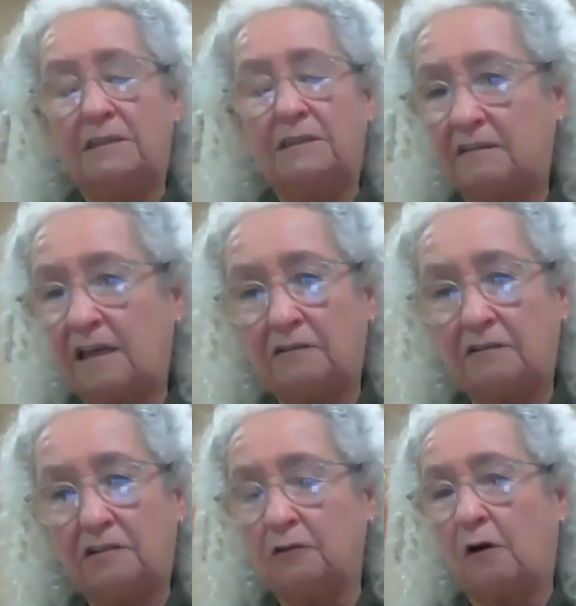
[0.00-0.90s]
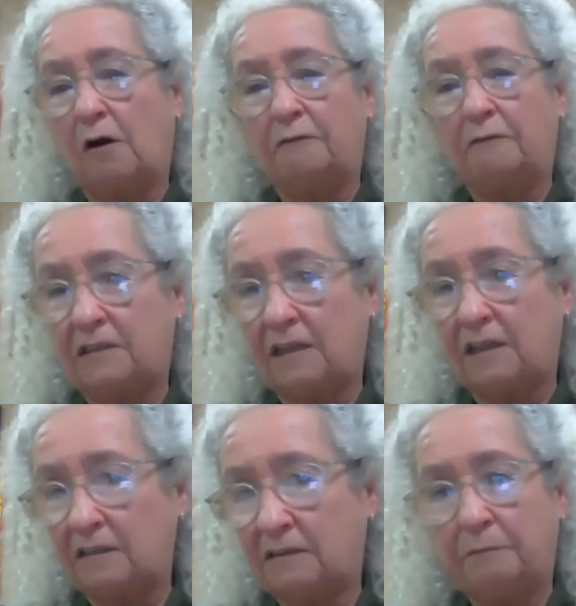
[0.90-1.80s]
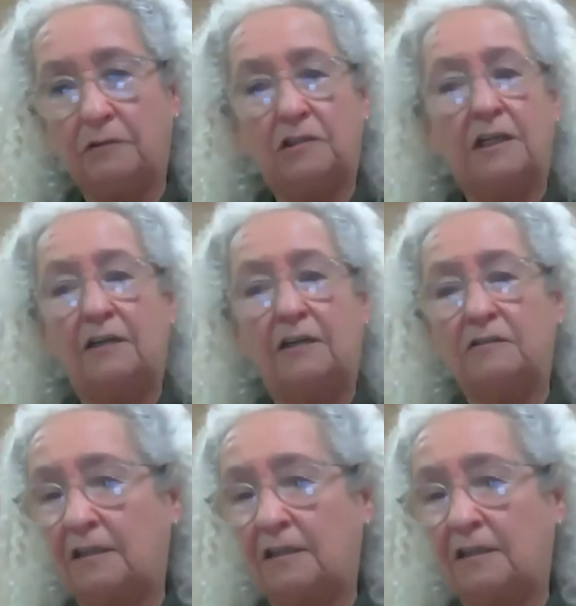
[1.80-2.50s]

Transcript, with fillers: dance out to your office, dance up your stairs,